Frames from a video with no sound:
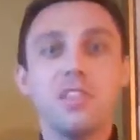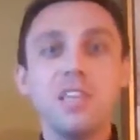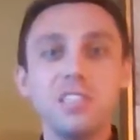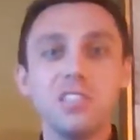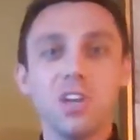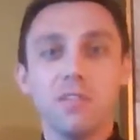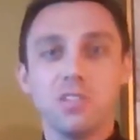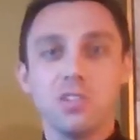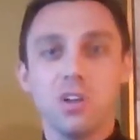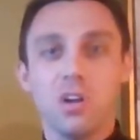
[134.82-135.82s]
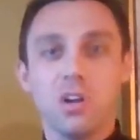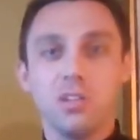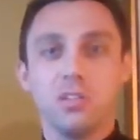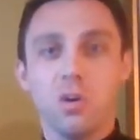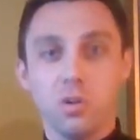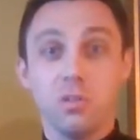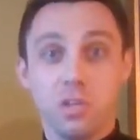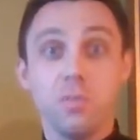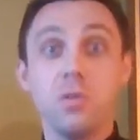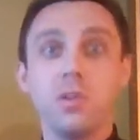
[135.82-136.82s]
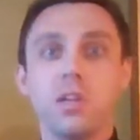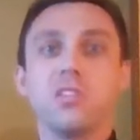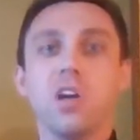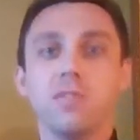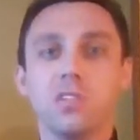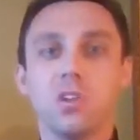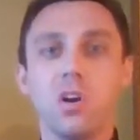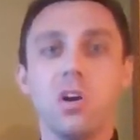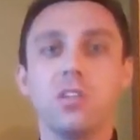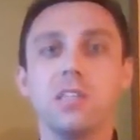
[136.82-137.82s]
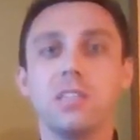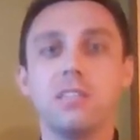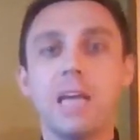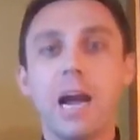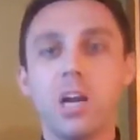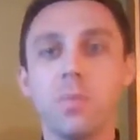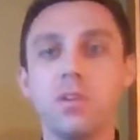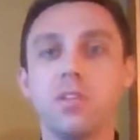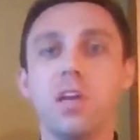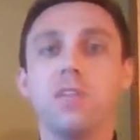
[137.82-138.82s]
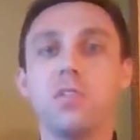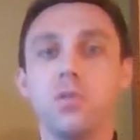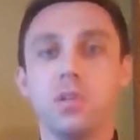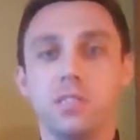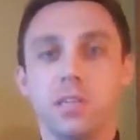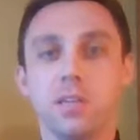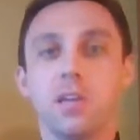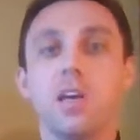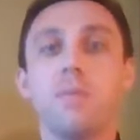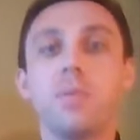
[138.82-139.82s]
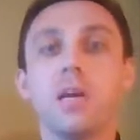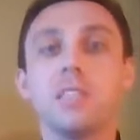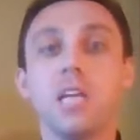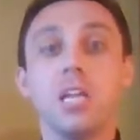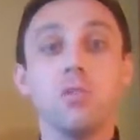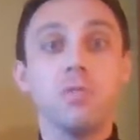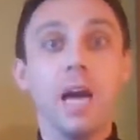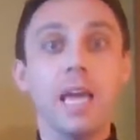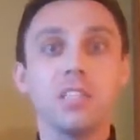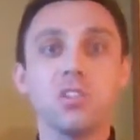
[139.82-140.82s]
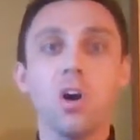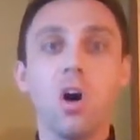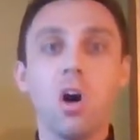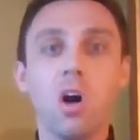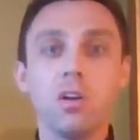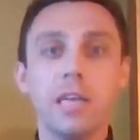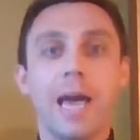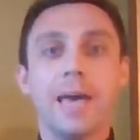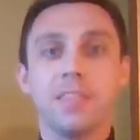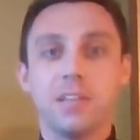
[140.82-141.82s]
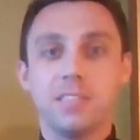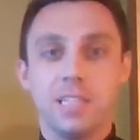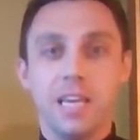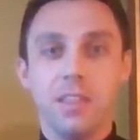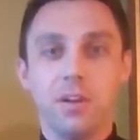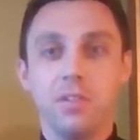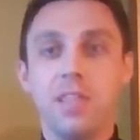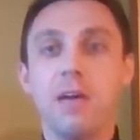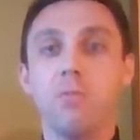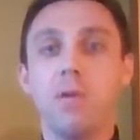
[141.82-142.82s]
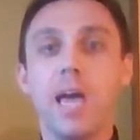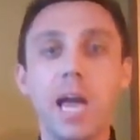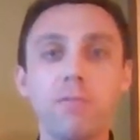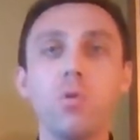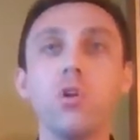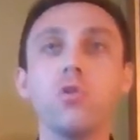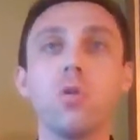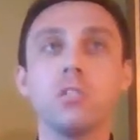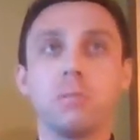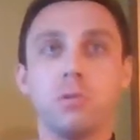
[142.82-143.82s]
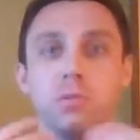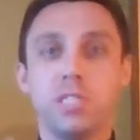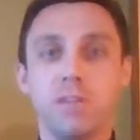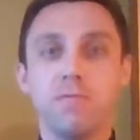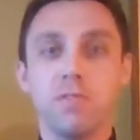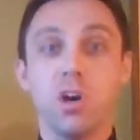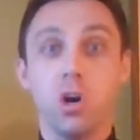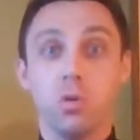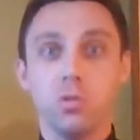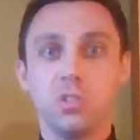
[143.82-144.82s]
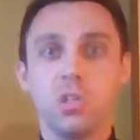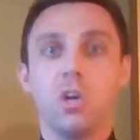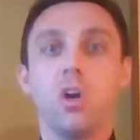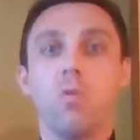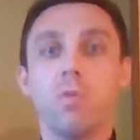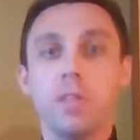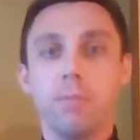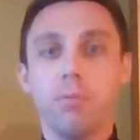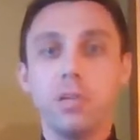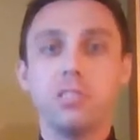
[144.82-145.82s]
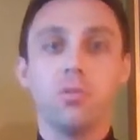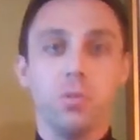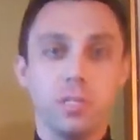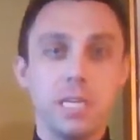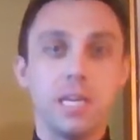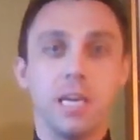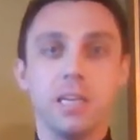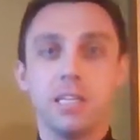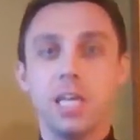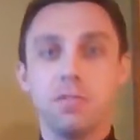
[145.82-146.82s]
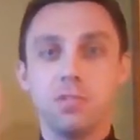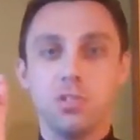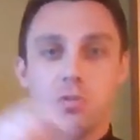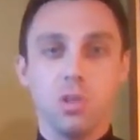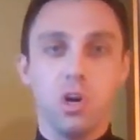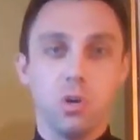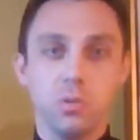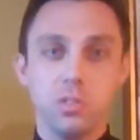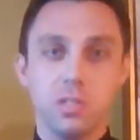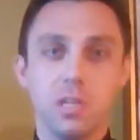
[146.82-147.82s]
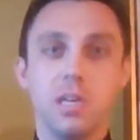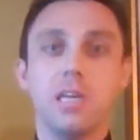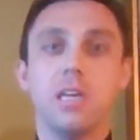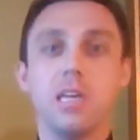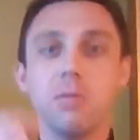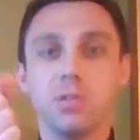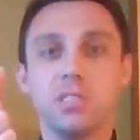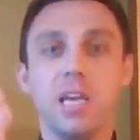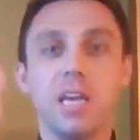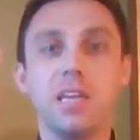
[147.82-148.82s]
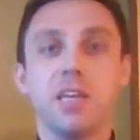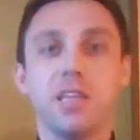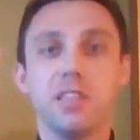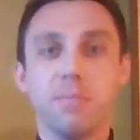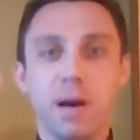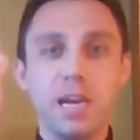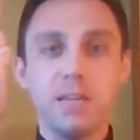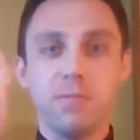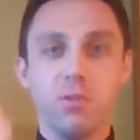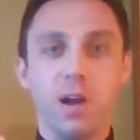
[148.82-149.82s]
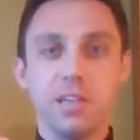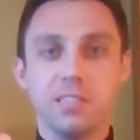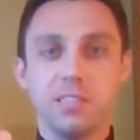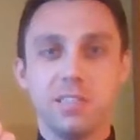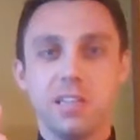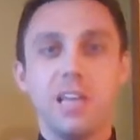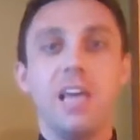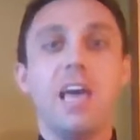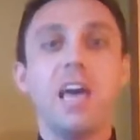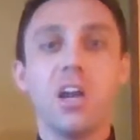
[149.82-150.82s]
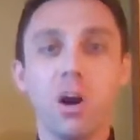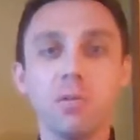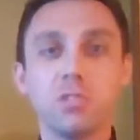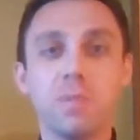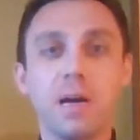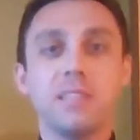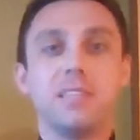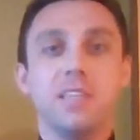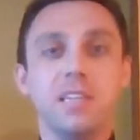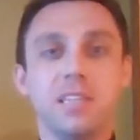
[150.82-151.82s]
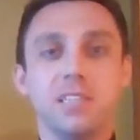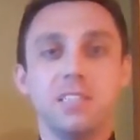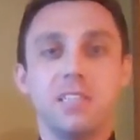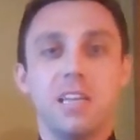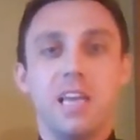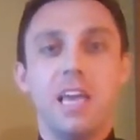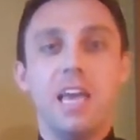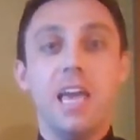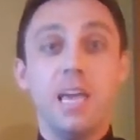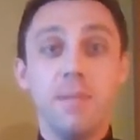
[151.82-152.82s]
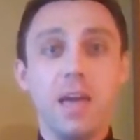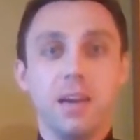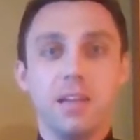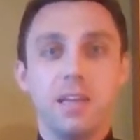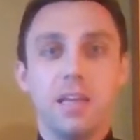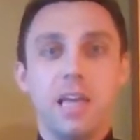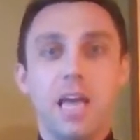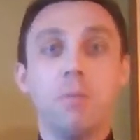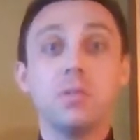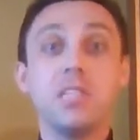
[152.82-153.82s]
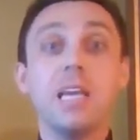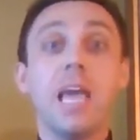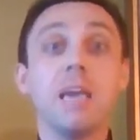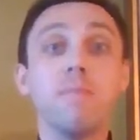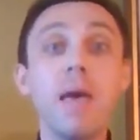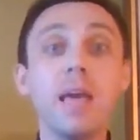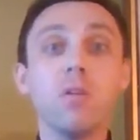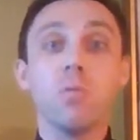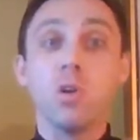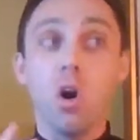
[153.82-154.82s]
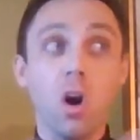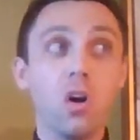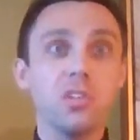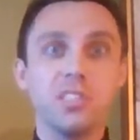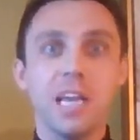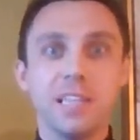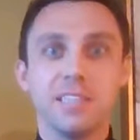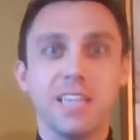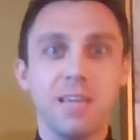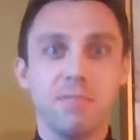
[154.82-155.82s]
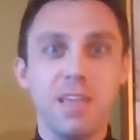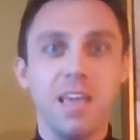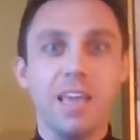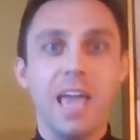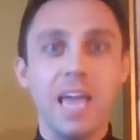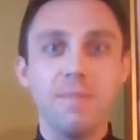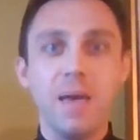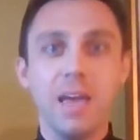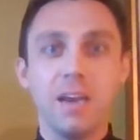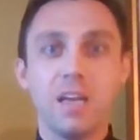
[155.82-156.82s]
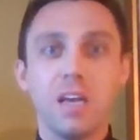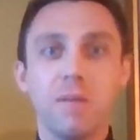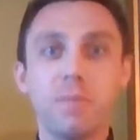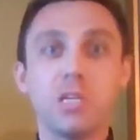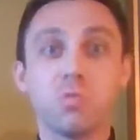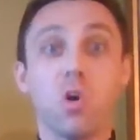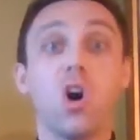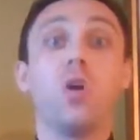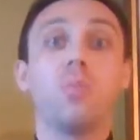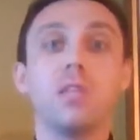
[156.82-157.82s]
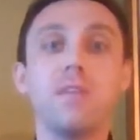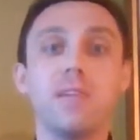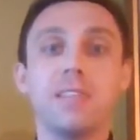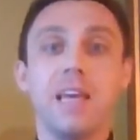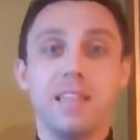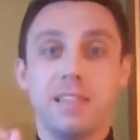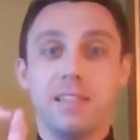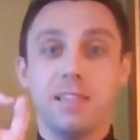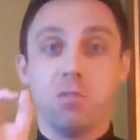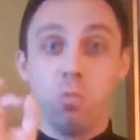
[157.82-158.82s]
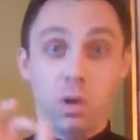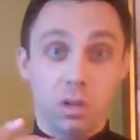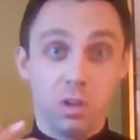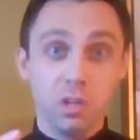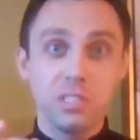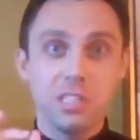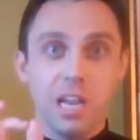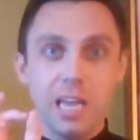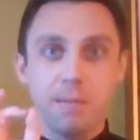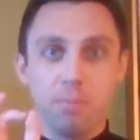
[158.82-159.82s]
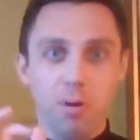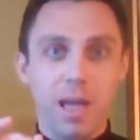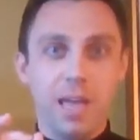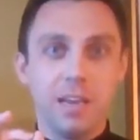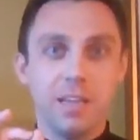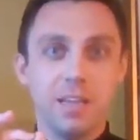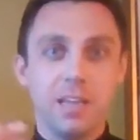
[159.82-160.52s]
This is often called, Communion is often called the Sacrament of Unity, because it unites all Catholics together, that everyone who goes up to receive the host, when the priest or deacon gives you the host, he will say, the body of Christ, and our response is, amen. And we're saying amen, we all say the same thing, amen, because we're all believing that what looks like bread